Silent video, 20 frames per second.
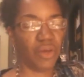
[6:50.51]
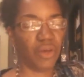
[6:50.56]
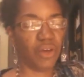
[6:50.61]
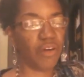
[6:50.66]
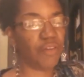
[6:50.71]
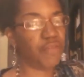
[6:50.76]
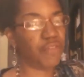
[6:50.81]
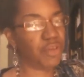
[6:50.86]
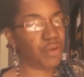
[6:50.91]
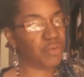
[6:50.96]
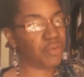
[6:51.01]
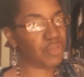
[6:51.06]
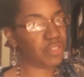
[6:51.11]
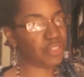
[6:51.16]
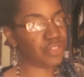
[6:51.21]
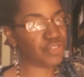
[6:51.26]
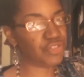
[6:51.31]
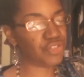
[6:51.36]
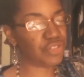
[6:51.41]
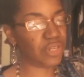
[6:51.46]
of their
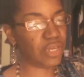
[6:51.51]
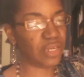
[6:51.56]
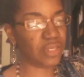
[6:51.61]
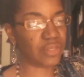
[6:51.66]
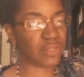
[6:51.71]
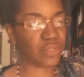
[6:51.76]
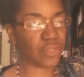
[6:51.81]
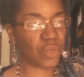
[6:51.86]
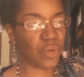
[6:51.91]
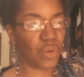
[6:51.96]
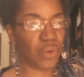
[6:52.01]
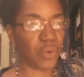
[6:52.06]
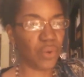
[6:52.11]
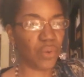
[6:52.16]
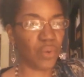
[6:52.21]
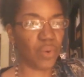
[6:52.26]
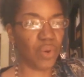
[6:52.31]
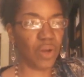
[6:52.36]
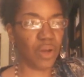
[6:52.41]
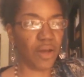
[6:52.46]
religion? And
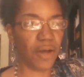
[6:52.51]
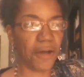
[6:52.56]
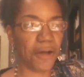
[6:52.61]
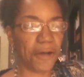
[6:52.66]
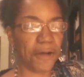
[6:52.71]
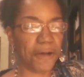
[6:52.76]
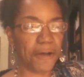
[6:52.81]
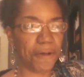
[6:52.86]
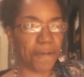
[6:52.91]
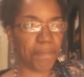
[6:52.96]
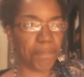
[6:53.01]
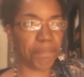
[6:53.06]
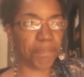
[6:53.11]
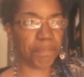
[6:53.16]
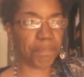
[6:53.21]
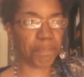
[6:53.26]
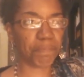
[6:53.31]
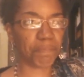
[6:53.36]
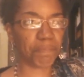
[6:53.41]
so, um,